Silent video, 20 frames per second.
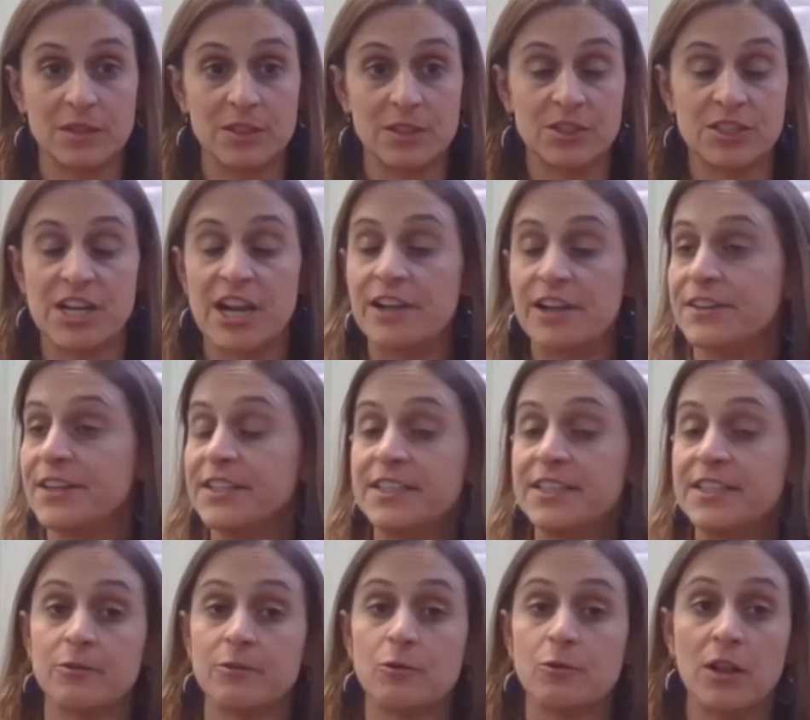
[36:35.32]
their child
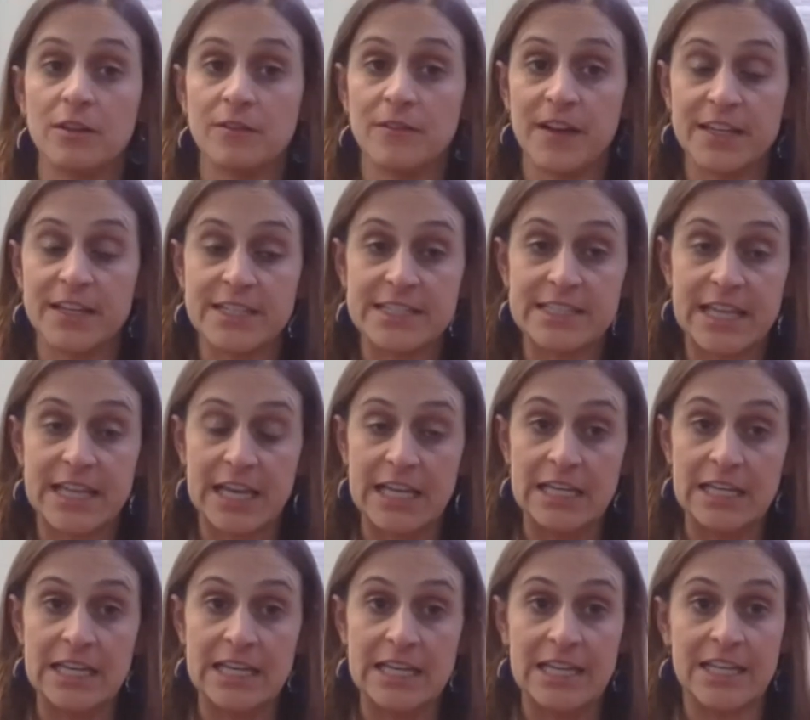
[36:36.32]
qualified as
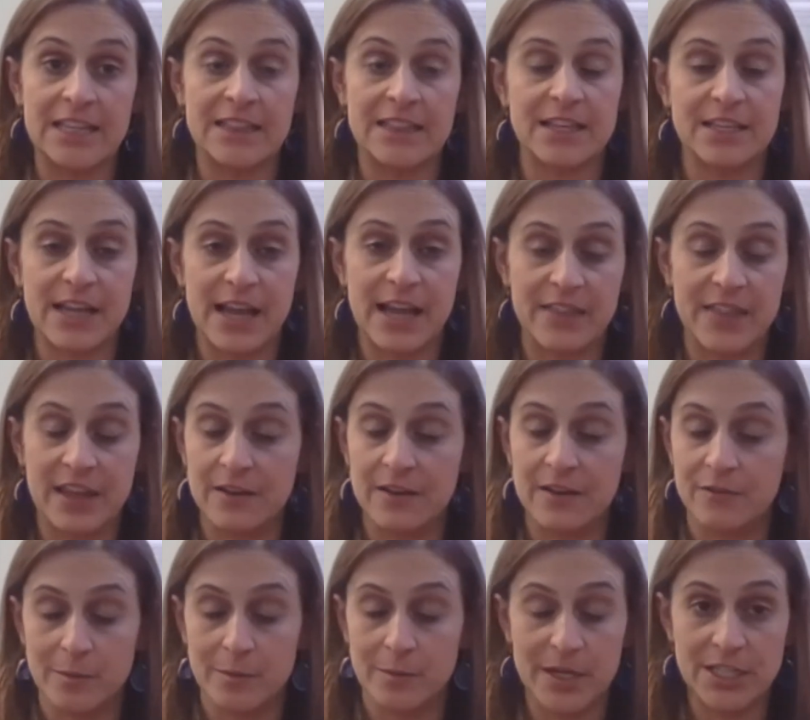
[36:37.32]
GATE, they had that
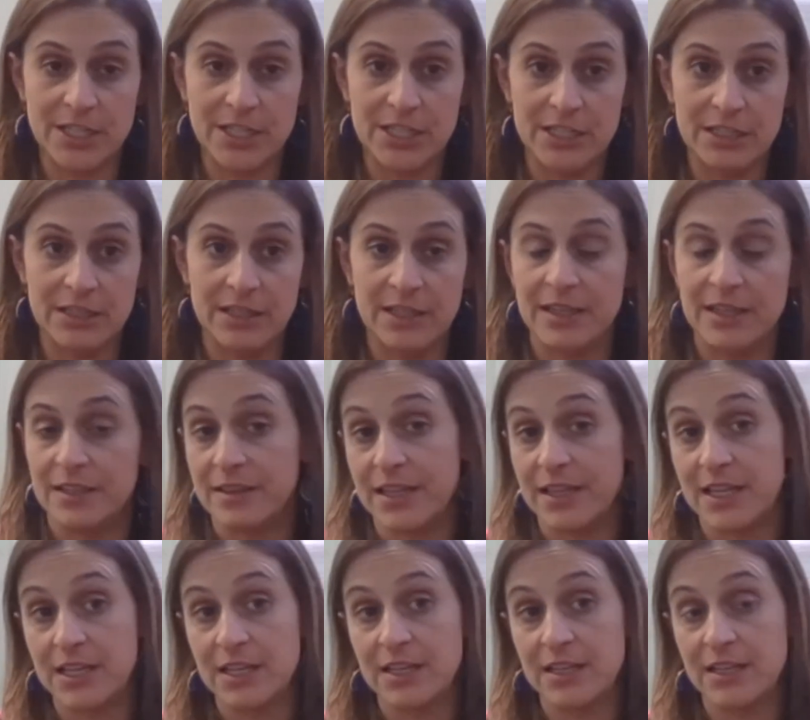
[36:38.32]
information and
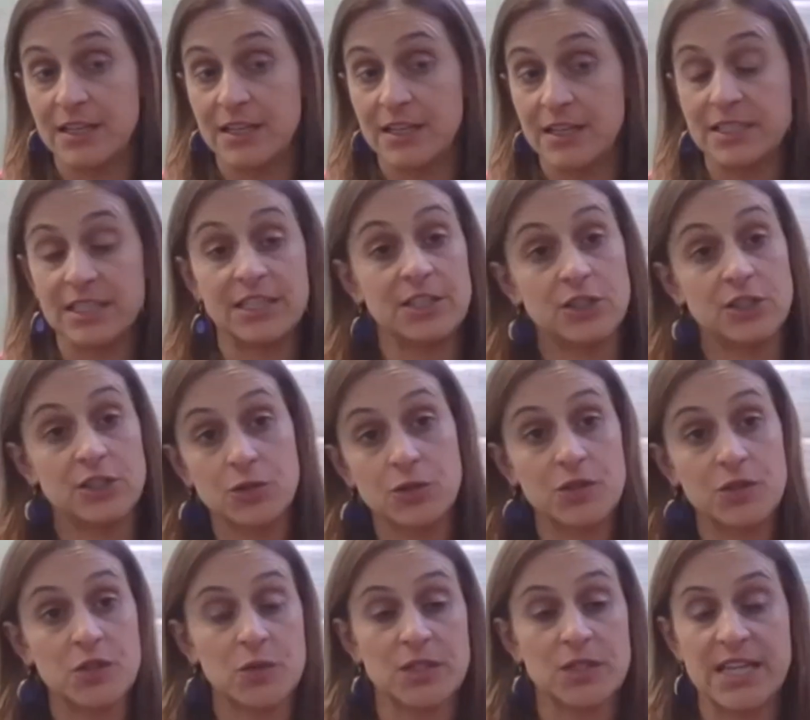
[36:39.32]
they didn't
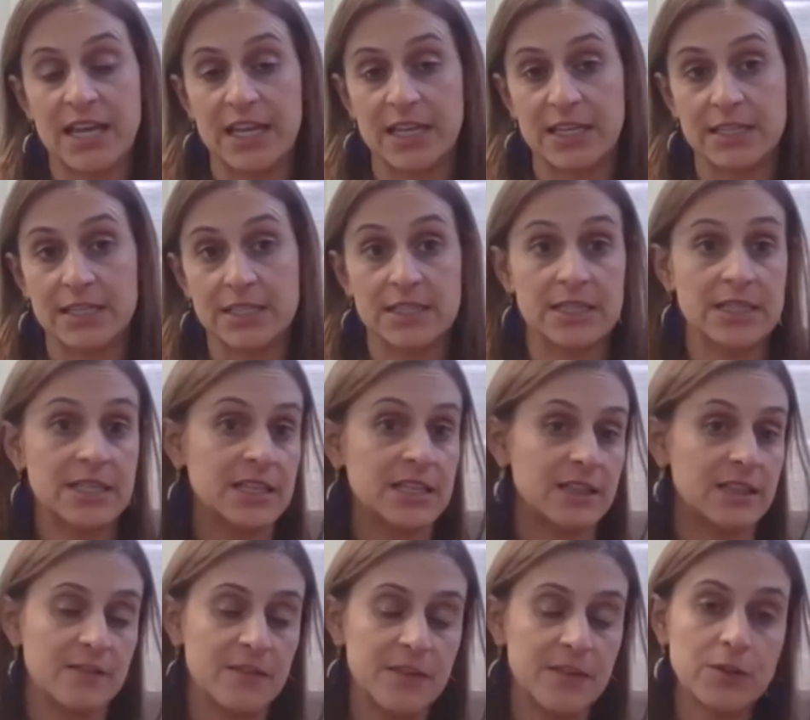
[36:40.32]
choose to attend
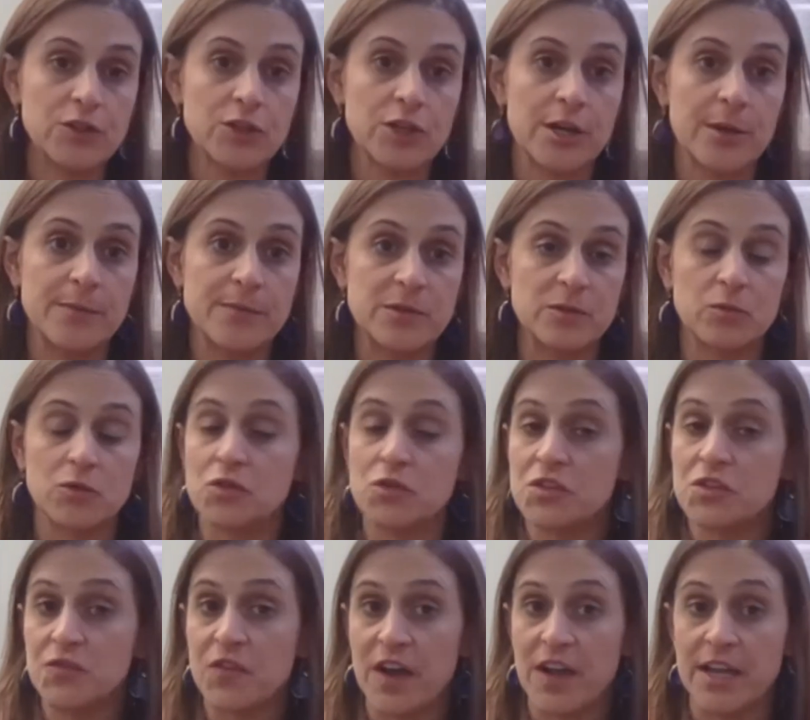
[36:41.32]
the field trips, which
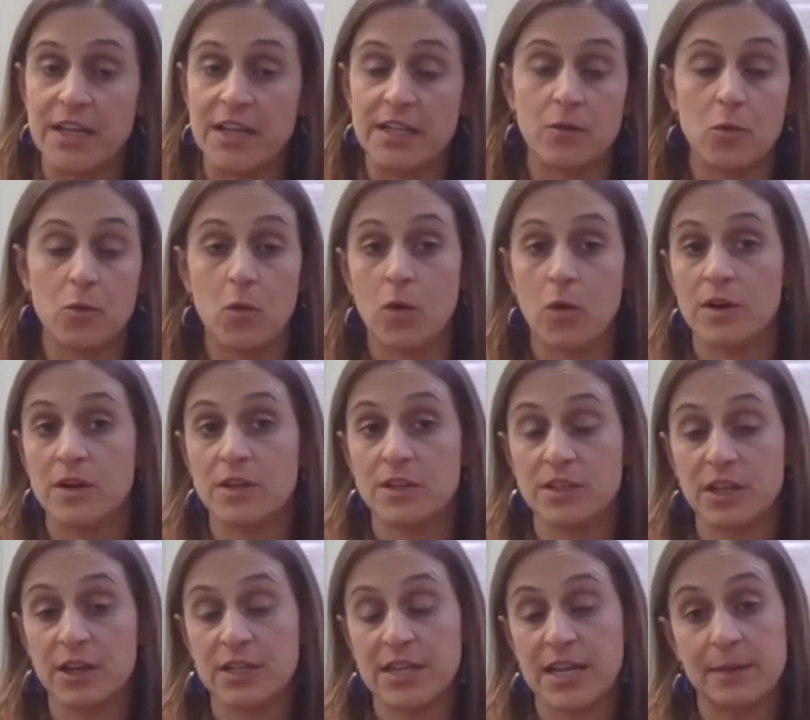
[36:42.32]
was fine. Or
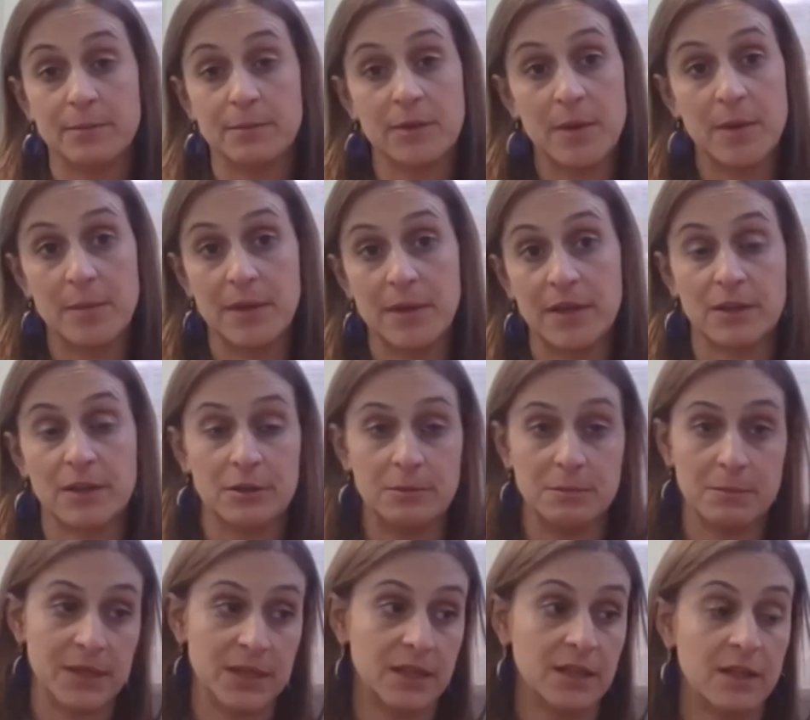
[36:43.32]
the time commitment
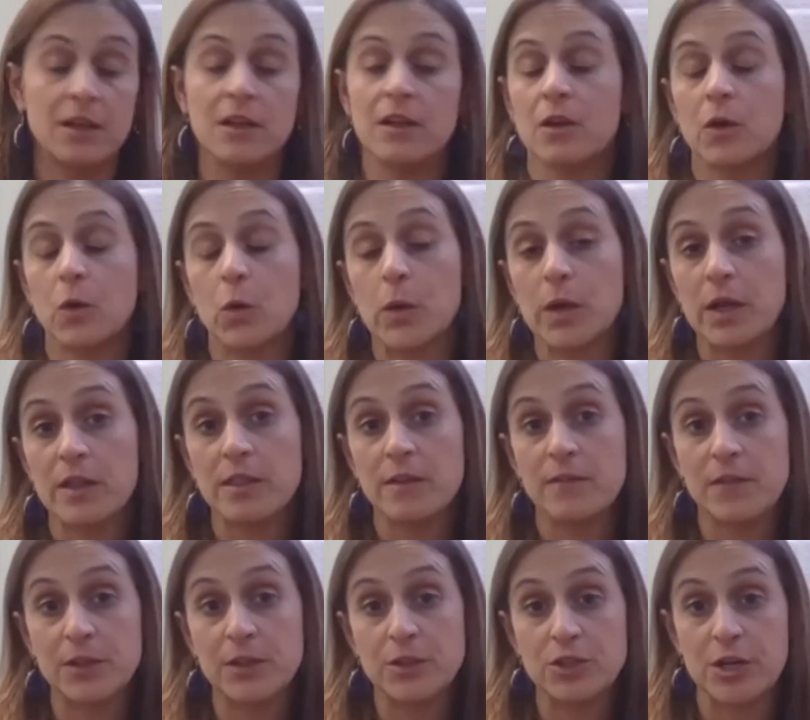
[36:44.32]
could be going on
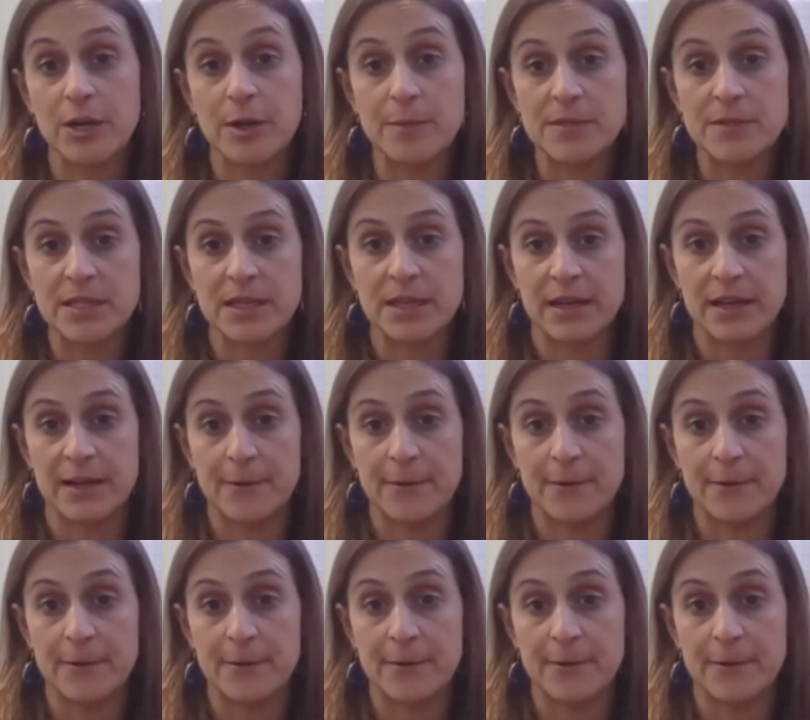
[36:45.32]
the field trips.